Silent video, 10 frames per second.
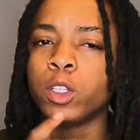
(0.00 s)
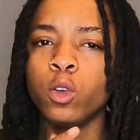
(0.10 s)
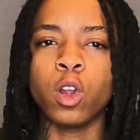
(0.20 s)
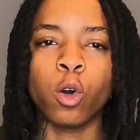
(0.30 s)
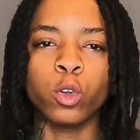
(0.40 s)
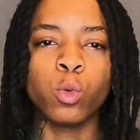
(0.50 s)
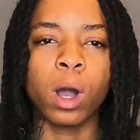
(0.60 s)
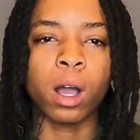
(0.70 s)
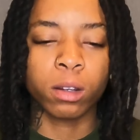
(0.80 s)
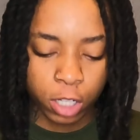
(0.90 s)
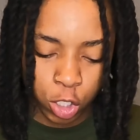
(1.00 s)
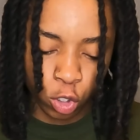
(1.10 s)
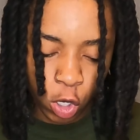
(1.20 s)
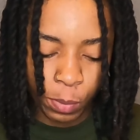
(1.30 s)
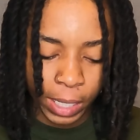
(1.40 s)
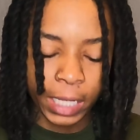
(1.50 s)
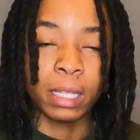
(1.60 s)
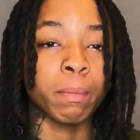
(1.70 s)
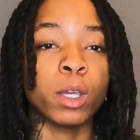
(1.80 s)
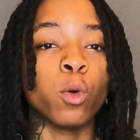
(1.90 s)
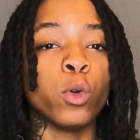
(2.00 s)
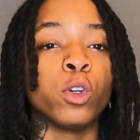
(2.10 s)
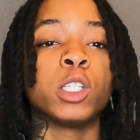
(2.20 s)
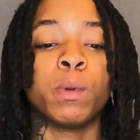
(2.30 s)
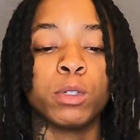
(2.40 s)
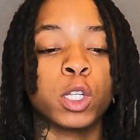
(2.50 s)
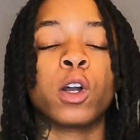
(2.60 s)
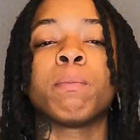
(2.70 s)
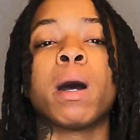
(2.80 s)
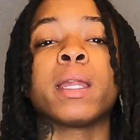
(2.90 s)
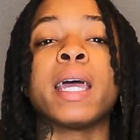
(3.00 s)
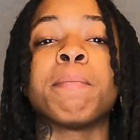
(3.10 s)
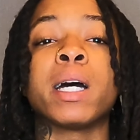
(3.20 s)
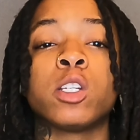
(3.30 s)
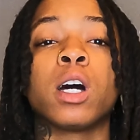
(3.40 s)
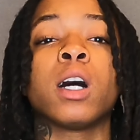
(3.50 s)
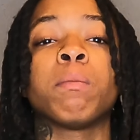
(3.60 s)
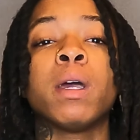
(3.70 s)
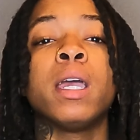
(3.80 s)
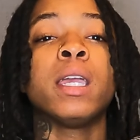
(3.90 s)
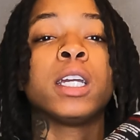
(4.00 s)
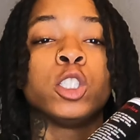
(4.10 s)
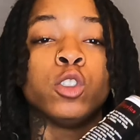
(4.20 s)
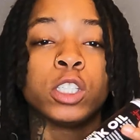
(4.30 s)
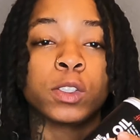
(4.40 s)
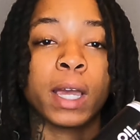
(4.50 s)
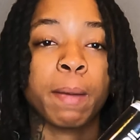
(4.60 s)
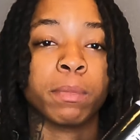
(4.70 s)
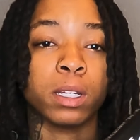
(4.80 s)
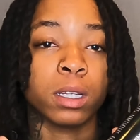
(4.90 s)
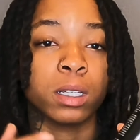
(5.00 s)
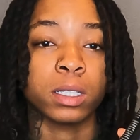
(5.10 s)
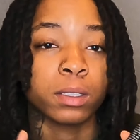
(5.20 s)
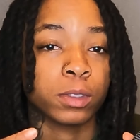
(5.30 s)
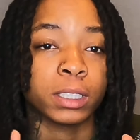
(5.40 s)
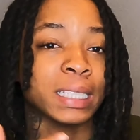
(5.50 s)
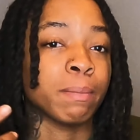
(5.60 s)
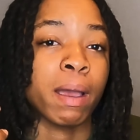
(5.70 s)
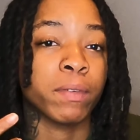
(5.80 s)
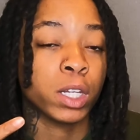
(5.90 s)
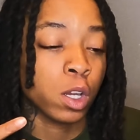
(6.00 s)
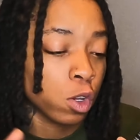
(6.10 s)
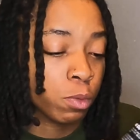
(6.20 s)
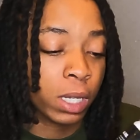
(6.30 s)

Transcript: you know who you are because you told me to get the mink for you because we was talking about it at my job because you just so happened to uh, see my videos.